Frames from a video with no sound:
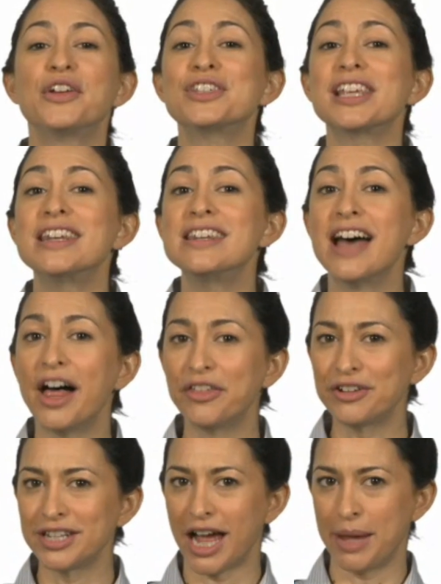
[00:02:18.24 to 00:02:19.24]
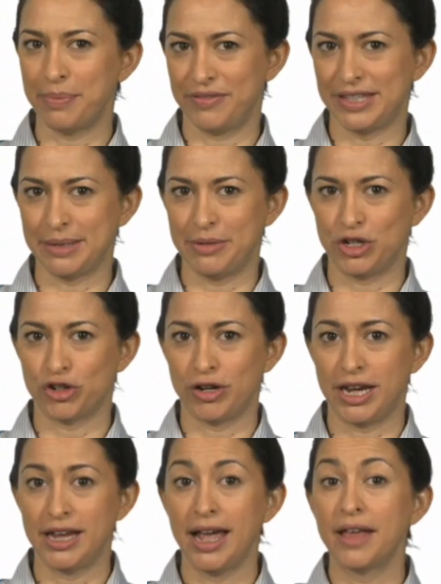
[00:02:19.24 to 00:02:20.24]
There's another type of
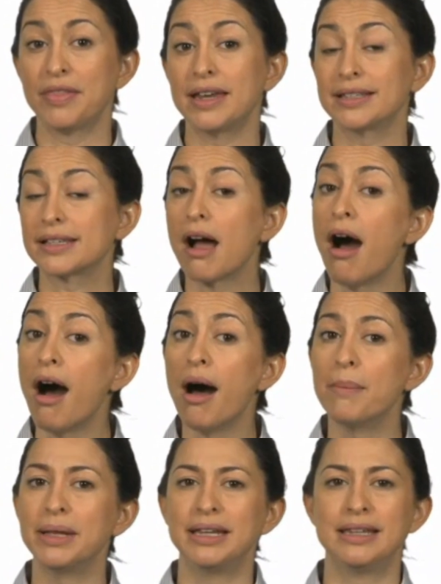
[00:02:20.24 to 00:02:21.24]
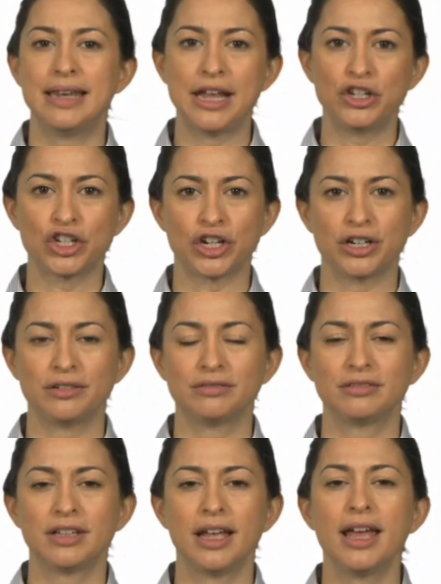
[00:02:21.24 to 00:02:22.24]
symmetry that is common in nature.
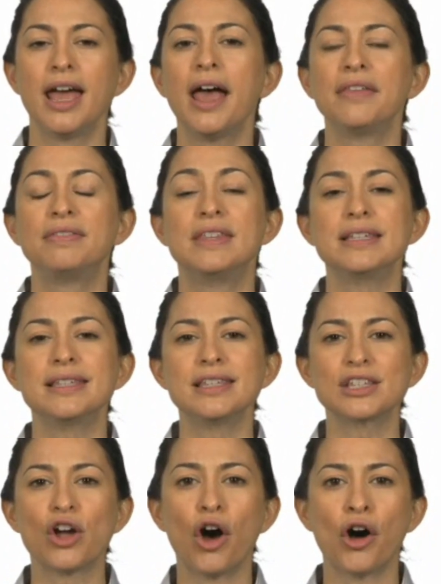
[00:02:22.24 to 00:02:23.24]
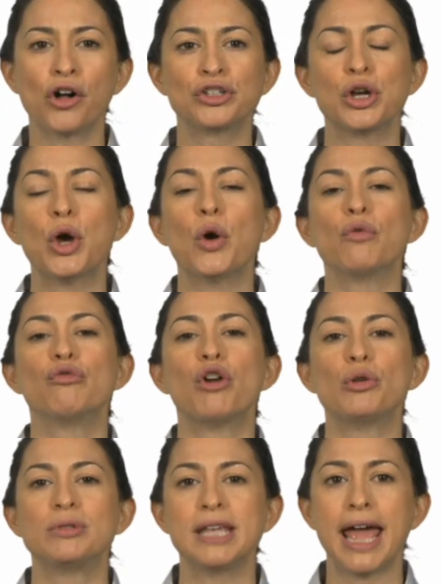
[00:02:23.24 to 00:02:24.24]
This is called
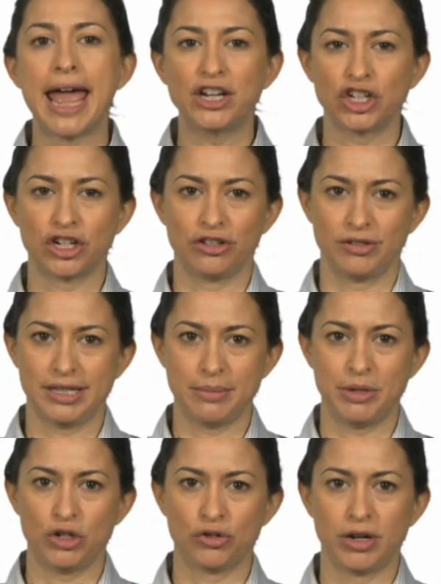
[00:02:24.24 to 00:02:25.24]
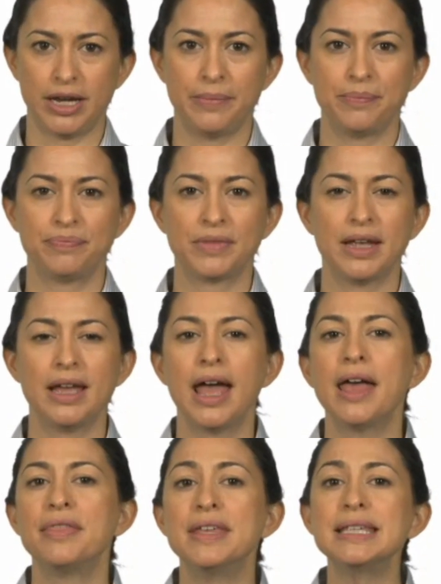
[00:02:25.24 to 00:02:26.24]
rotational symmetry.
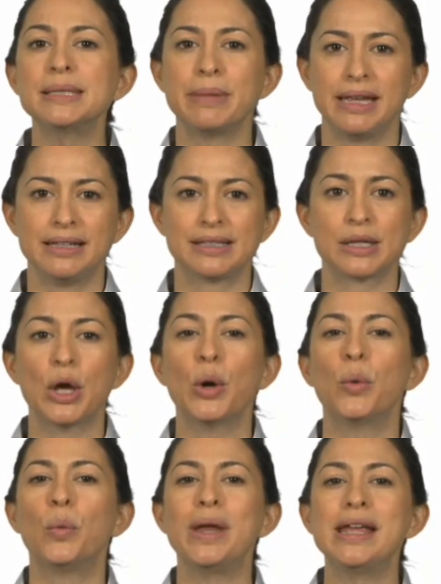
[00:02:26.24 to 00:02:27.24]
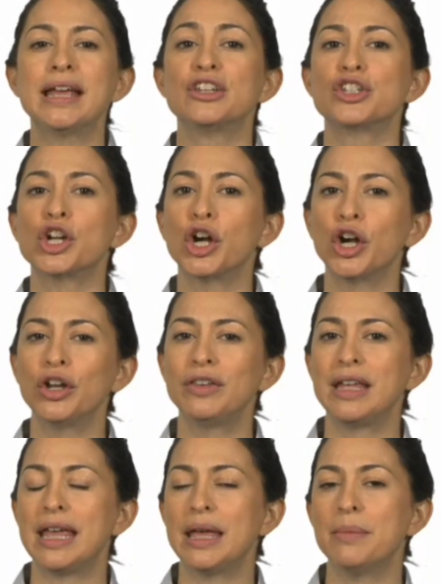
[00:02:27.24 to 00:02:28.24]
This means we can turn
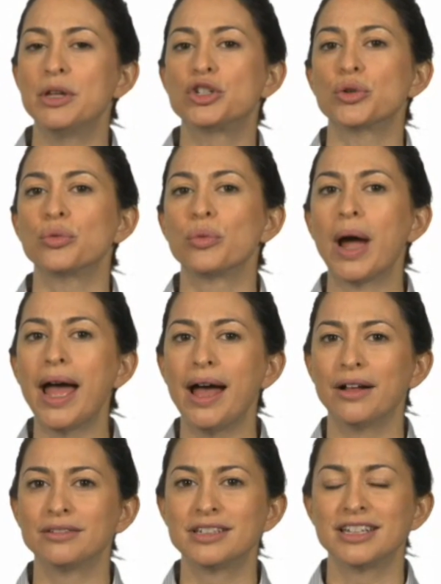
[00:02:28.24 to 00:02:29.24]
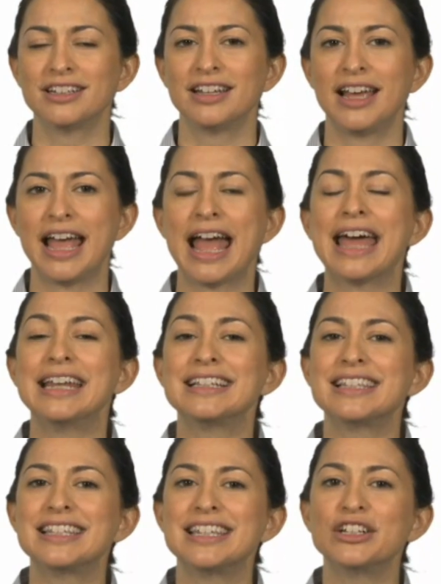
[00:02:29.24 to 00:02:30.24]
the image around and it
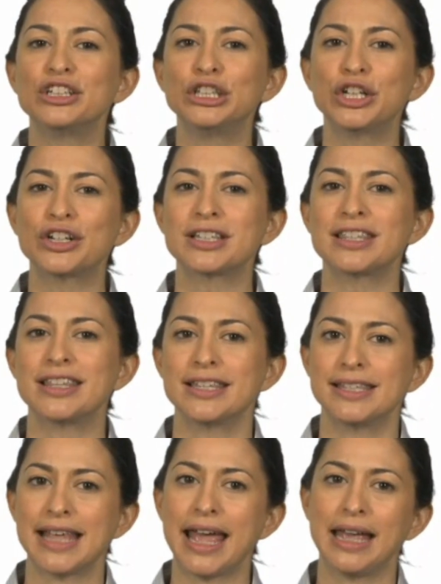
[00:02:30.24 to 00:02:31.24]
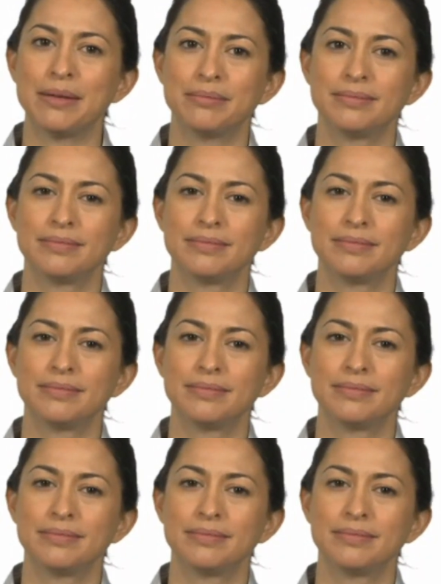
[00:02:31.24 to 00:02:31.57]
still looks the same